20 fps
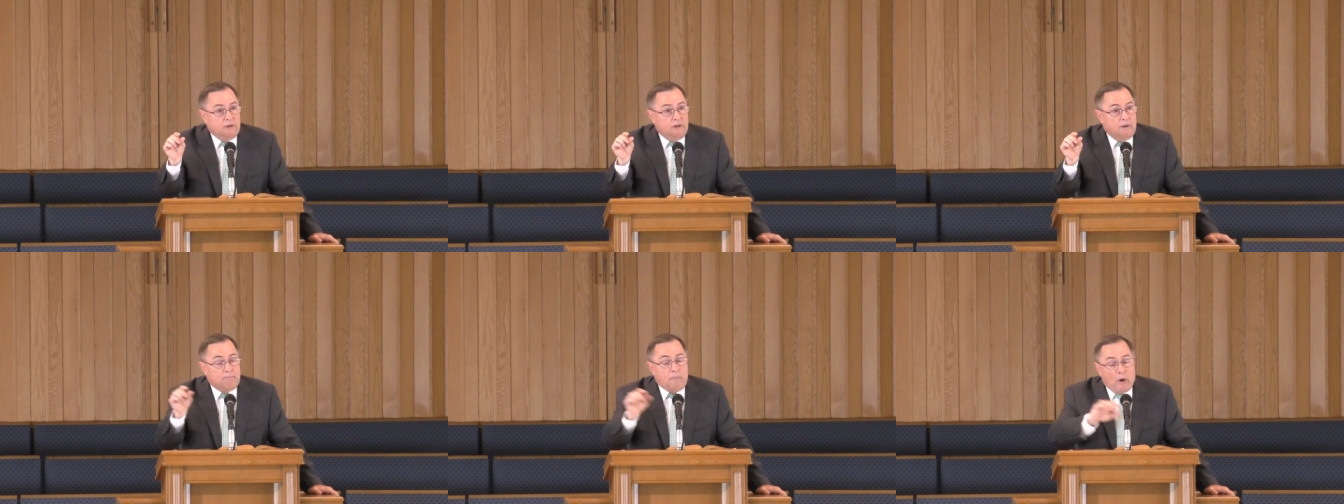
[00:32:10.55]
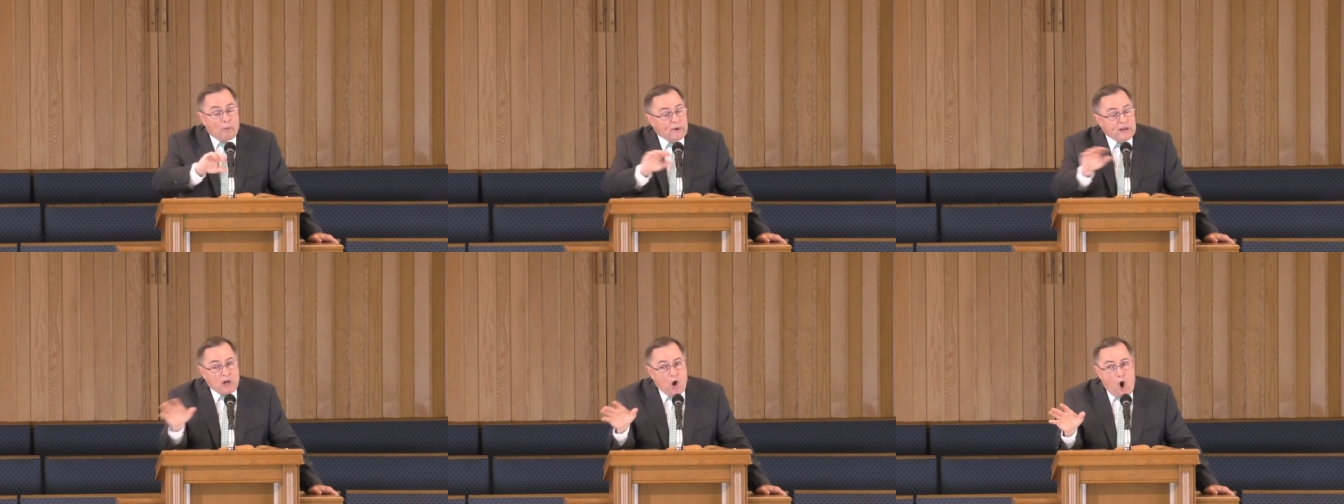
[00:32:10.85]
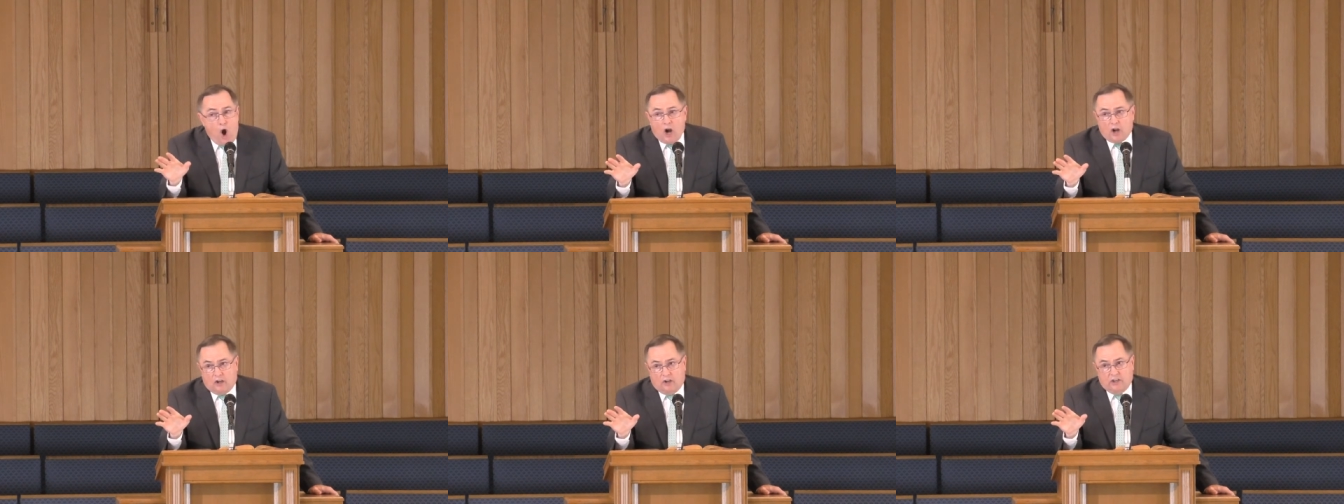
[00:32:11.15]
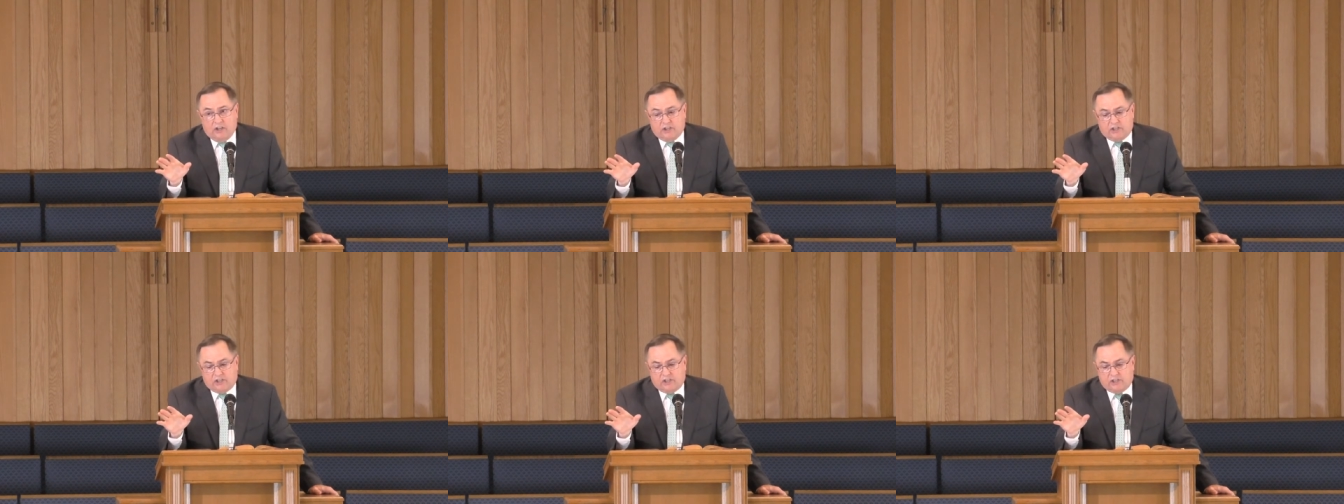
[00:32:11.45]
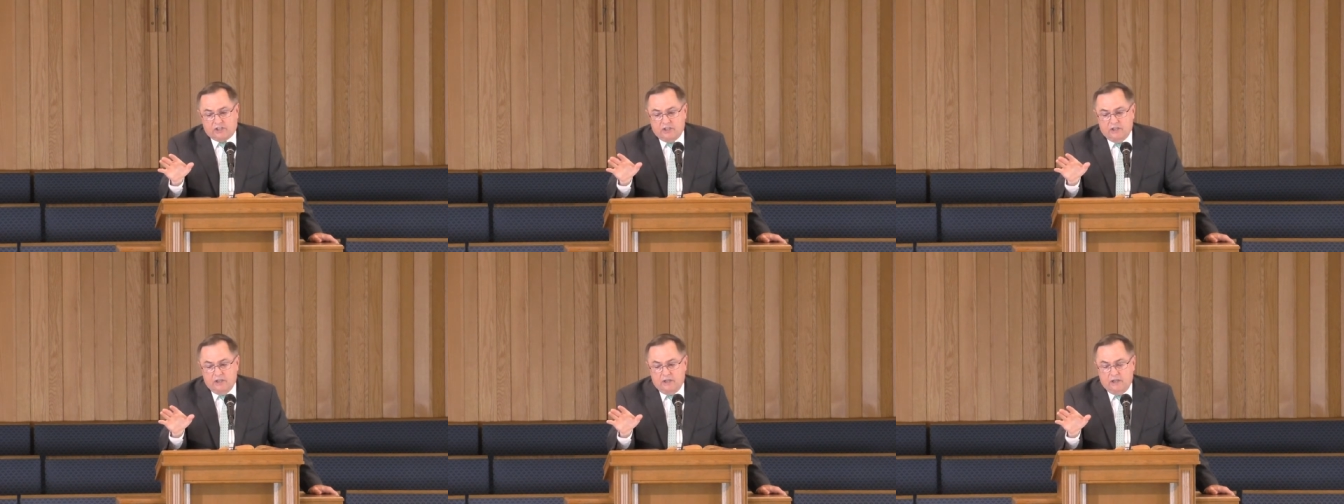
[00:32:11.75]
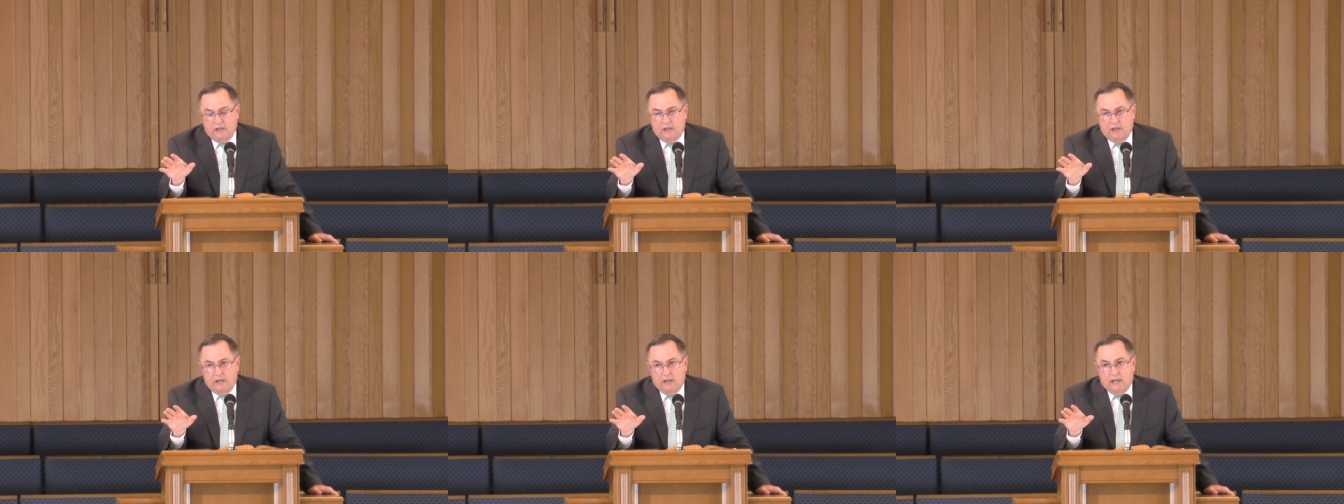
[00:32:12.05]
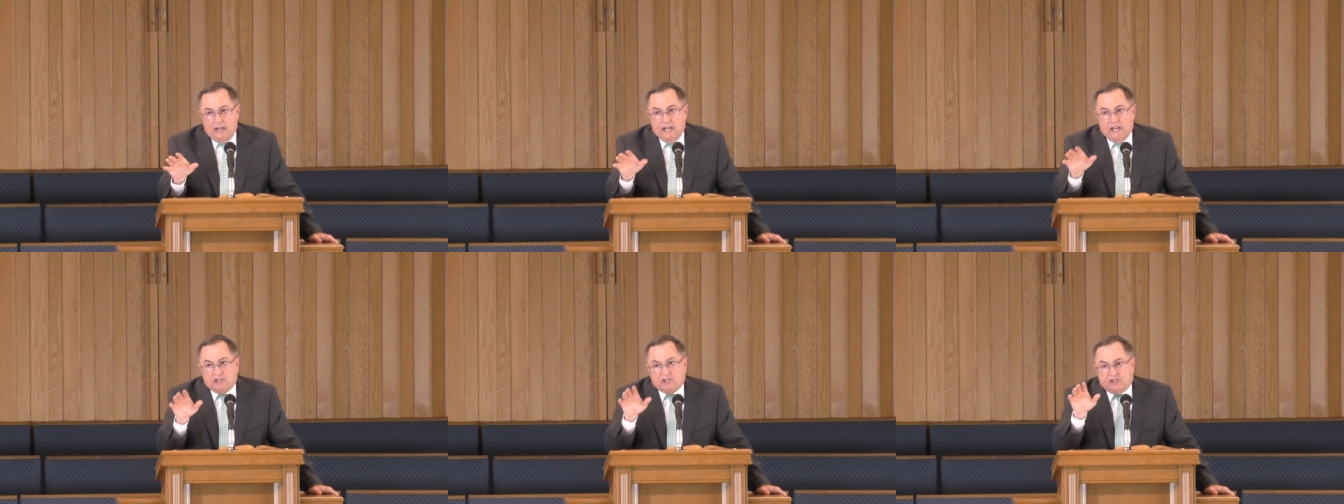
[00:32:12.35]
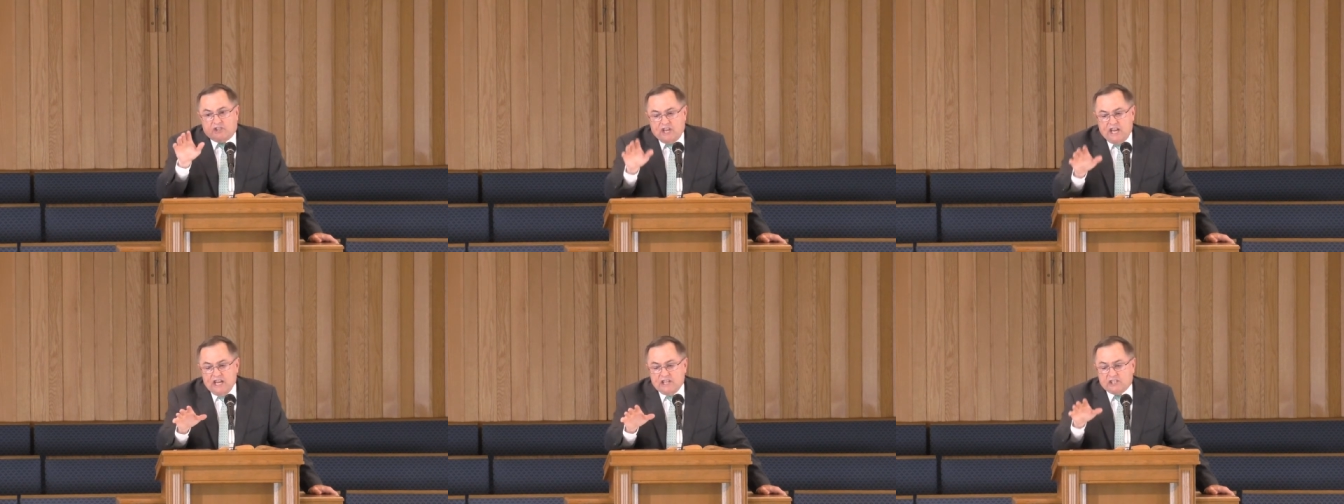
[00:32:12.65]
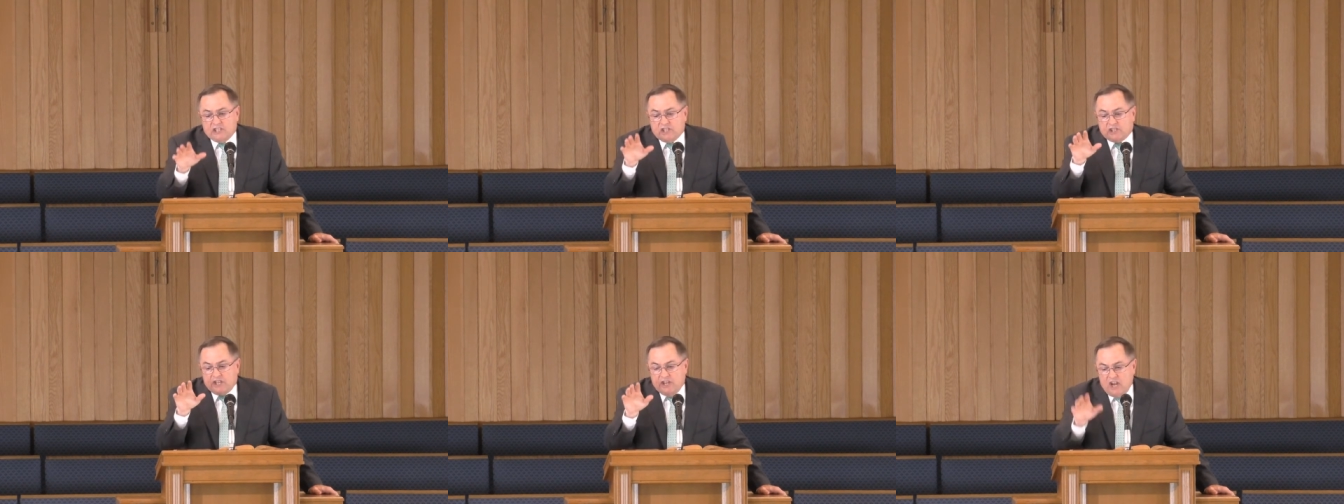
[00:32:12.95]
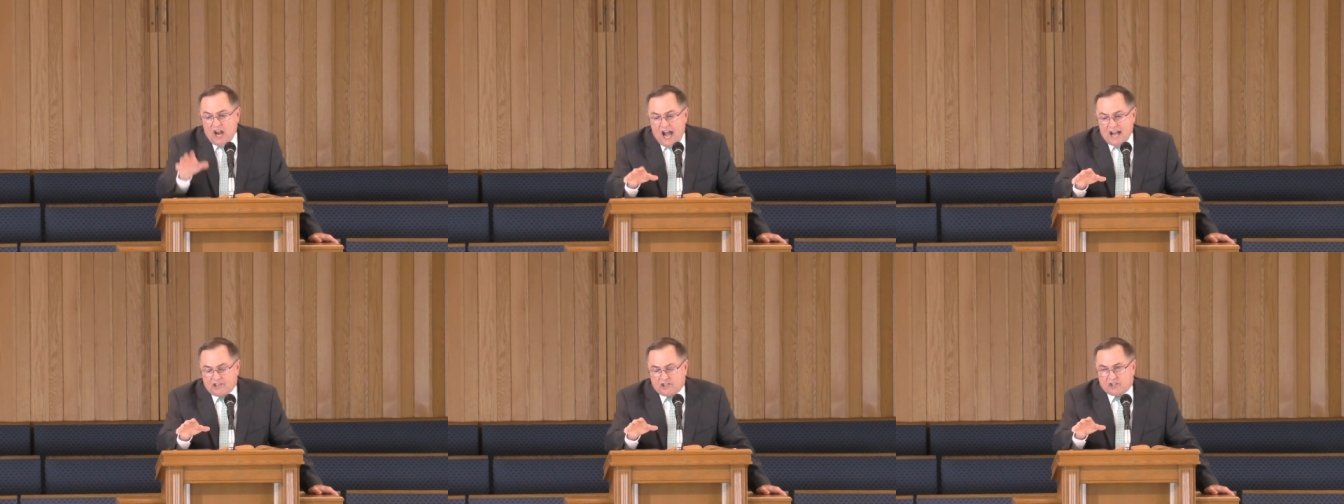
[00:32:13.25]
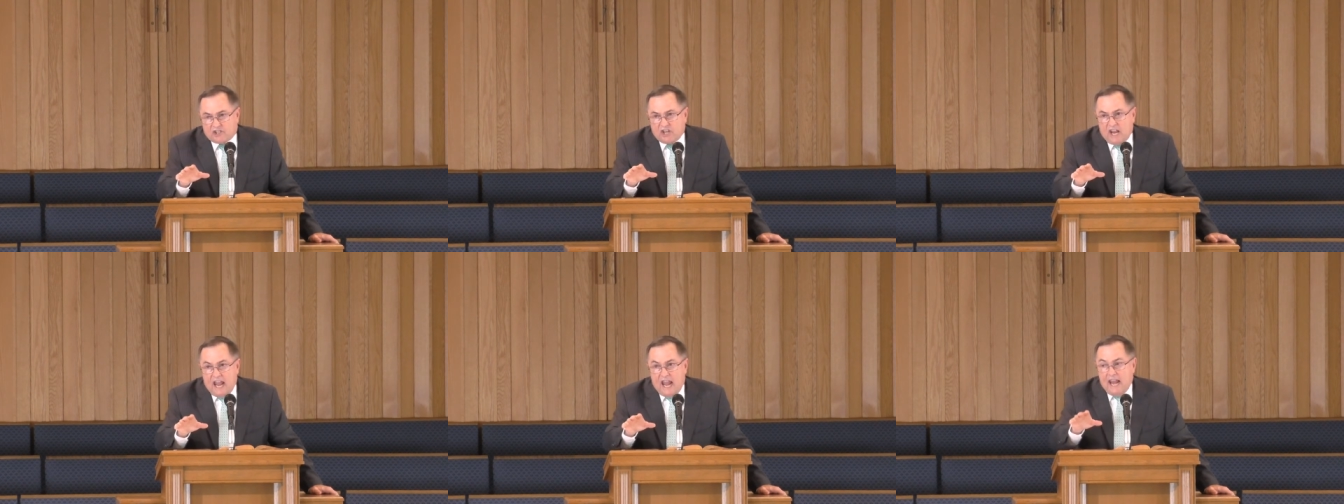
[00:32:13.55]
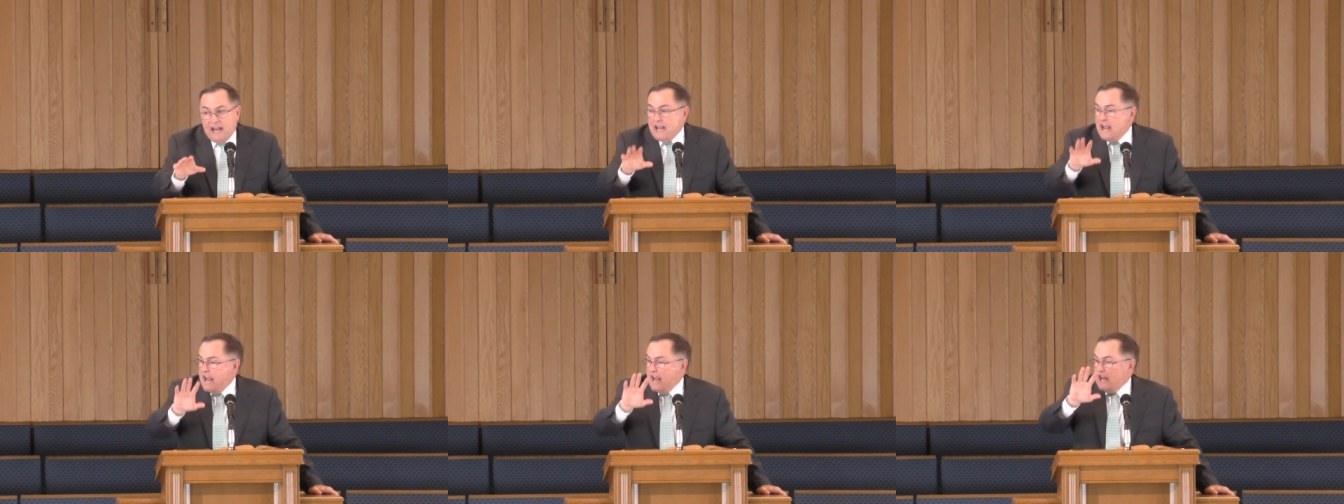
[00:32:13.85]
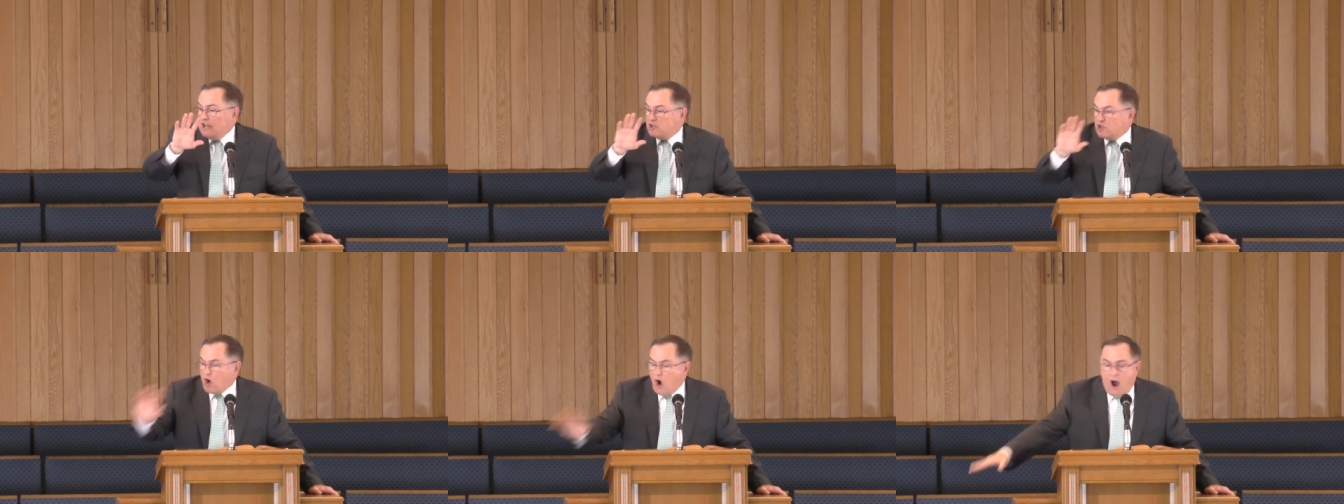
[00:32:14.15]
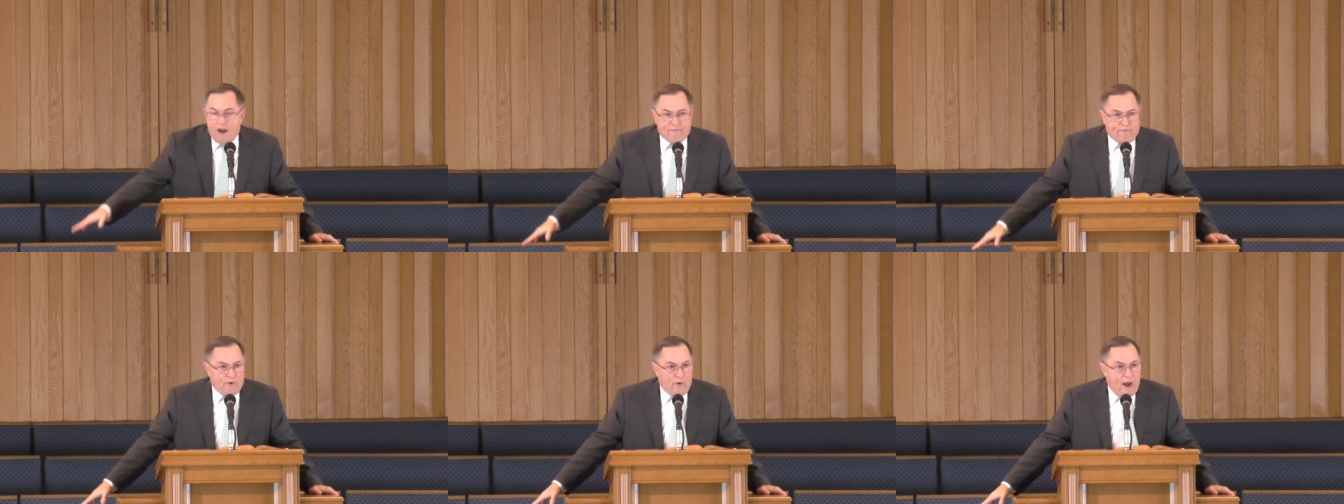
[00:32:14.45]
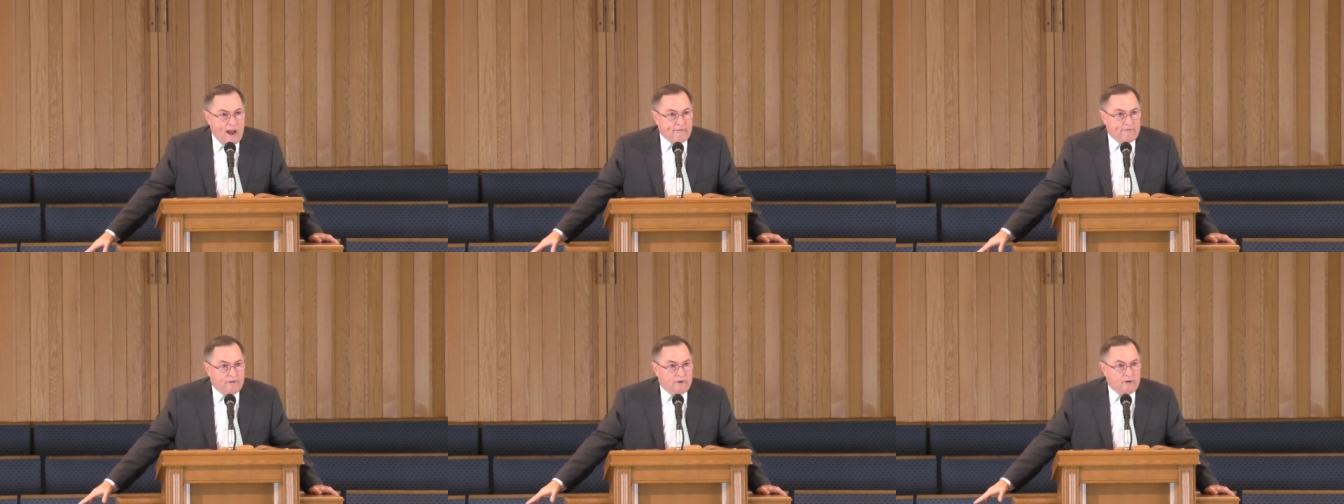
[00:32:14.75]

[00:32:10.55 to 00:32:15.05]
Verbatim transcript: But regardless, is Jesus did not say it's gone forever.